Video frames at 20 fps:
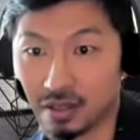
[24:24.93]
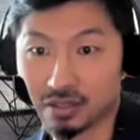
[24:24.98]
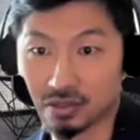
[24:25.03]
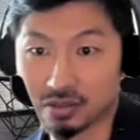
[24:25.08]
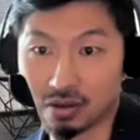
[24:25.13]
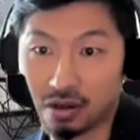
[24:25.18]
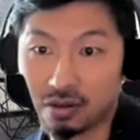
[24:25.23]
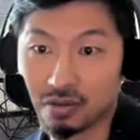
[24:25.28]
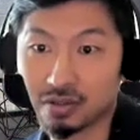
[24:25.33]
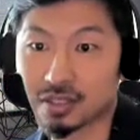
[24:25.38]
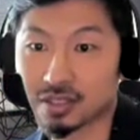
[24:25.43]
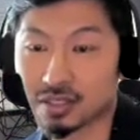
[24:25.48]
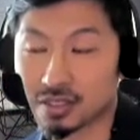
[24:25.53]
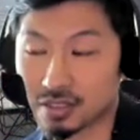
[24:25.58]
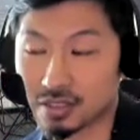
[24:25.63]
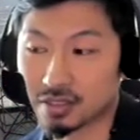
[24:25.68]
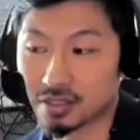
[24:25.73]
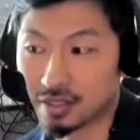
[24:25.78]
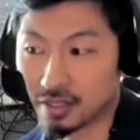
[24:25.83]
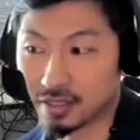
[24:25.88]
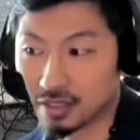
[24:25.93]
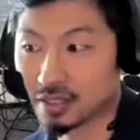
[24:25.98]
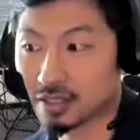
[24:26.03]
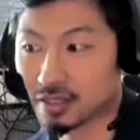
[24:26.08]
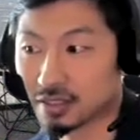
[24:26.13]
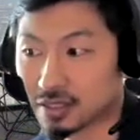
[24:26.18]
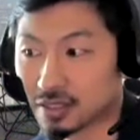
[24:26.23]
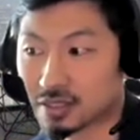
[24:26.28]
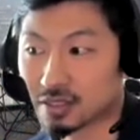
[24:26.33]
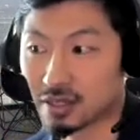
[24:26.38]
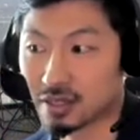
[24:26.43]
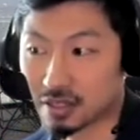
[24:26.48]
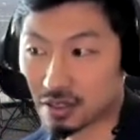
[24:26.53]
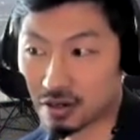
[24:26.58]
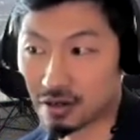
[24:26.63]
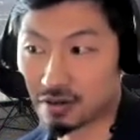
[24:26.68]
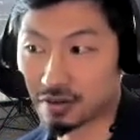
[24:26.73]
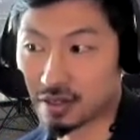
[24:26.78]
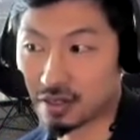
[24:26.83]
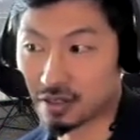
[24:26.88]
So all this is
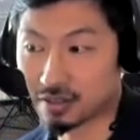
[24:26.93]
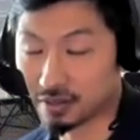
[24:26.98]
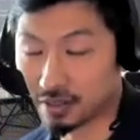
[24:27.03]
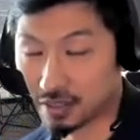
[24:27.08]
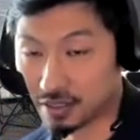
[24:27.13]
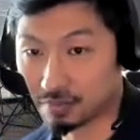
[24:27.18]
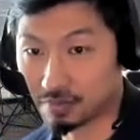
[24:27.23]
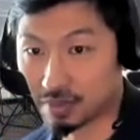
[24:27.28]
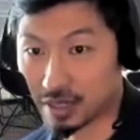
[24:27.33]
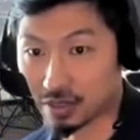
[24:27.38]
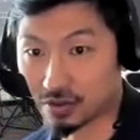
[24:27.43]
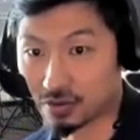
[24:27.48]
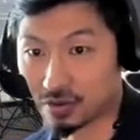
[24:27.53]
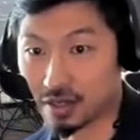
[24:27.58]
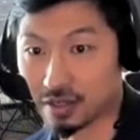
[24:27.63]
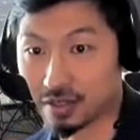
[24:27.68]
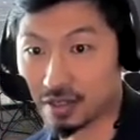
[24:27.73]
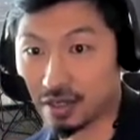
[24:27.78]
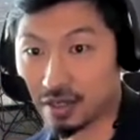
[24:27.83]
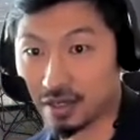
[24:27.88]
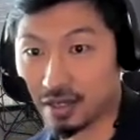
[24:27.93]
occurring in the background.